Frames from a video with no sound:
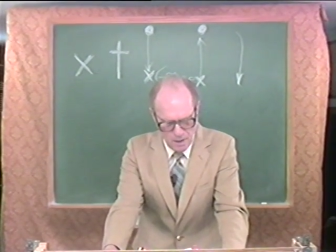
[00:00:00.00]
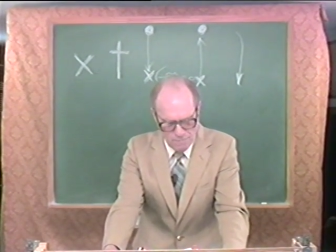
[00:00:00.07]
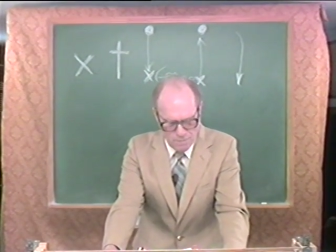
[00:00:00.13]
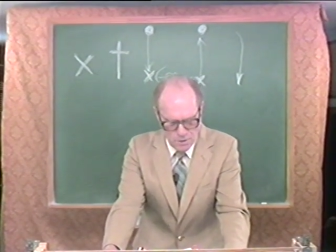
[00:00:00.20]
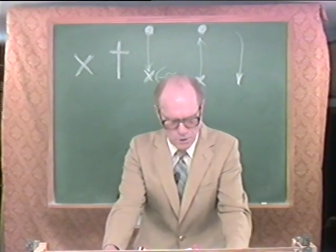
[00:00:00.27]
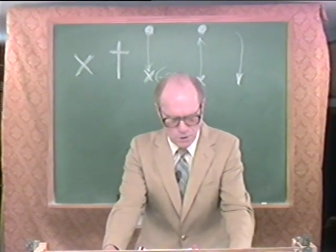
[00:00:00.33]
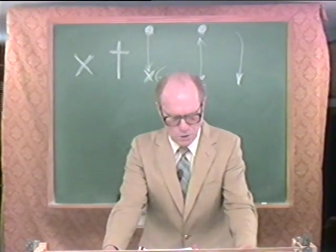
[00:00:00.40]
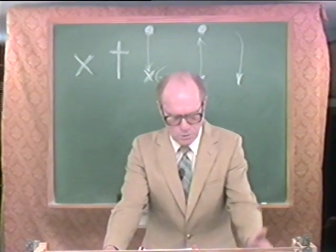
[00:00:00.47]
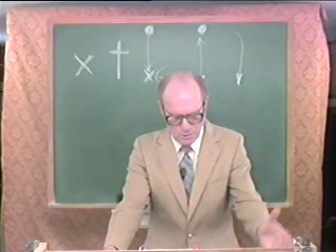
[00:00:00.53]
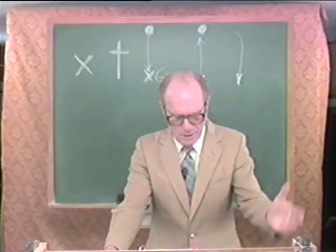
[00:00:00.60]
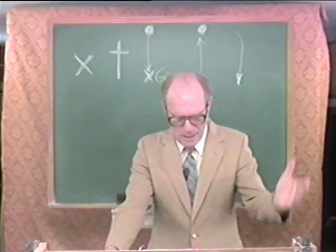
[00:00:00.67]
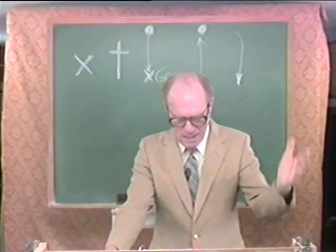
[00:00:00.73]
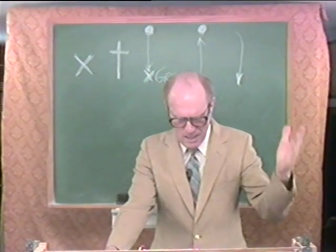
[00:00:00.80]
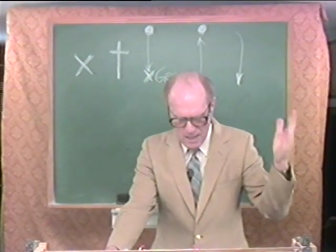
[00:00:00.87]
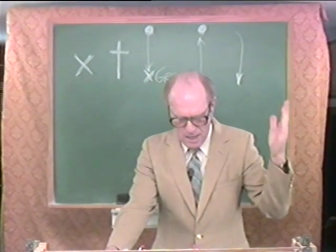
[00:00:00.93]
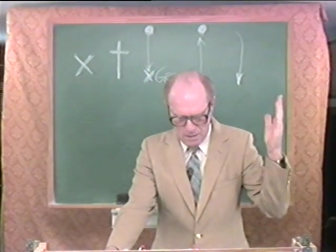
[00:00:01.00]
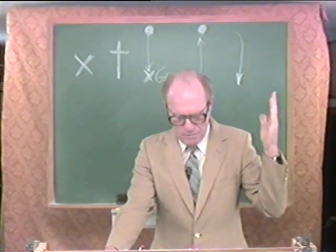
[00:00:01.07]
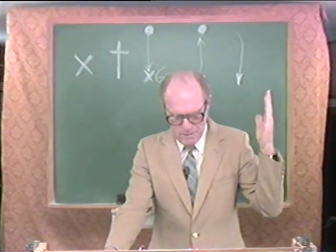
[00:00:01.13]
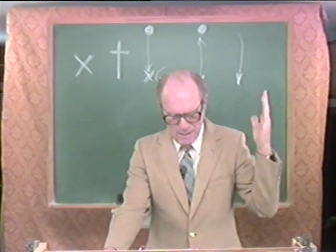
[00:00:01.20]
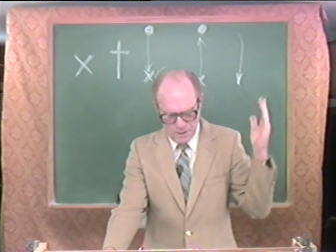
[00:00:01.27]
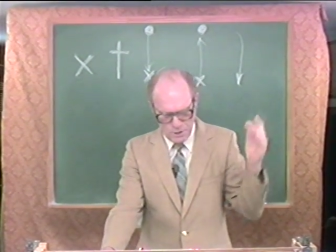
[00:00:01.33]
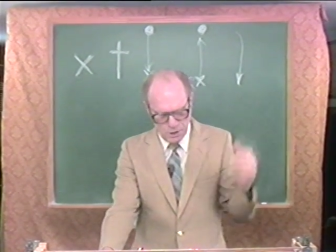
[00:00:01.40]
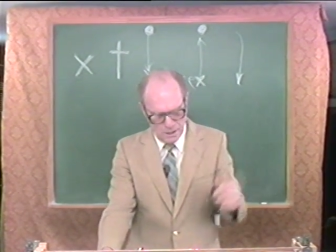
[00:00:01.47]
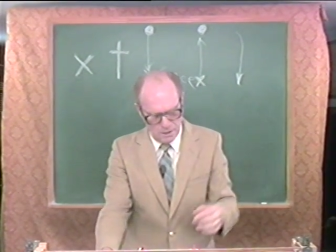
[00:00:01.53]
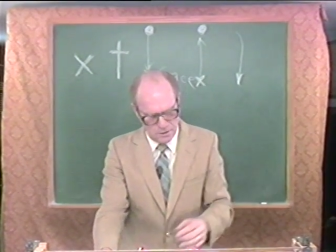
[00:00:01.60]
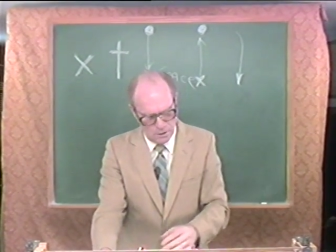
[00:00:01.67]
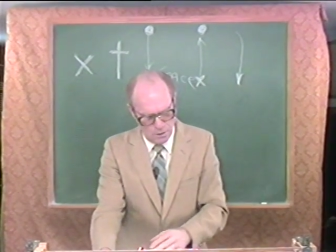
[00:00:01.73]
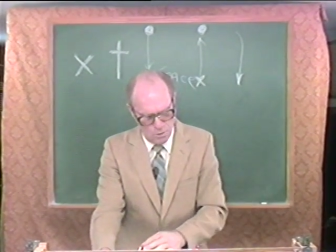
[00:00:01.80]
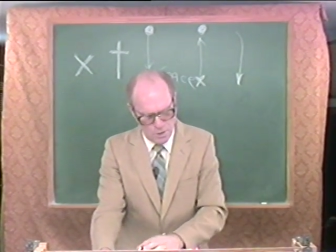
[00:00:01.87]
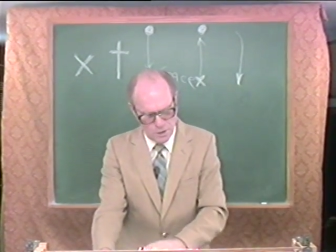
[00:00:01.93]
Verse 3 Then shall
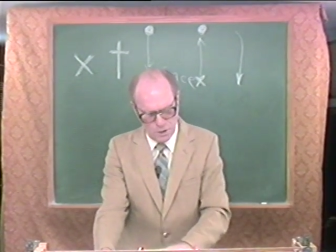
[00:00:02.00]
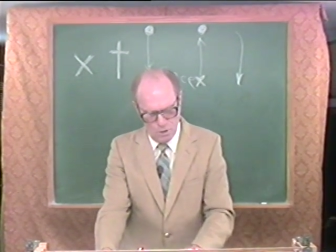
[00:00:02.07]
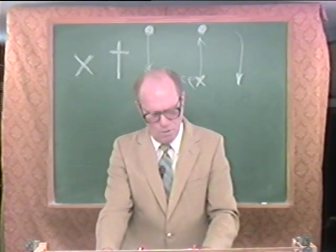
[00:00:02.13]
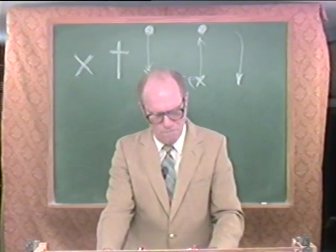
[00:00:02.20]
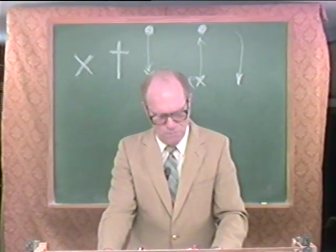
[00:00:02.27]
the Lord go